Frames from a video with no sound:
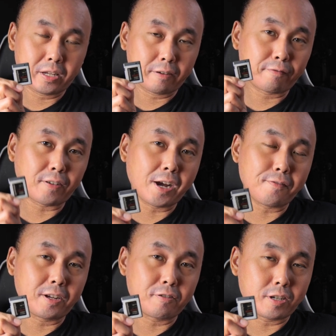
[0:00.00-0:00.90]
their
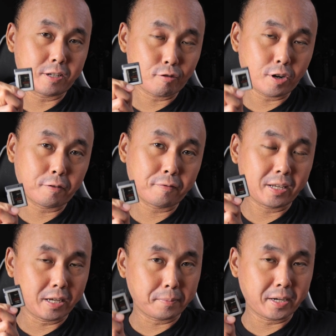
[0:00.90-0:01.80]

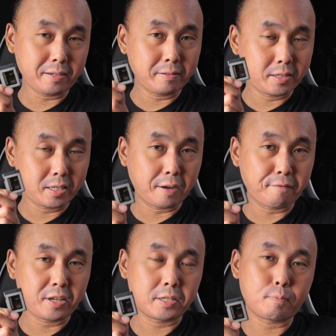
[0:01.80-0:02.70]
512GB
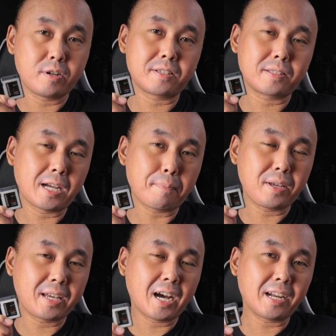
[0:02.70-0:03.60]
CF Express Type
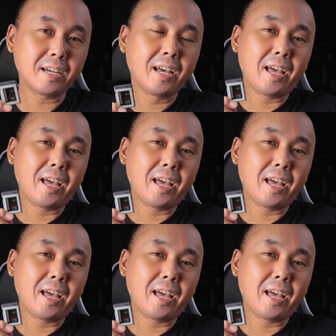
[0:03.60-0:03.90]
B card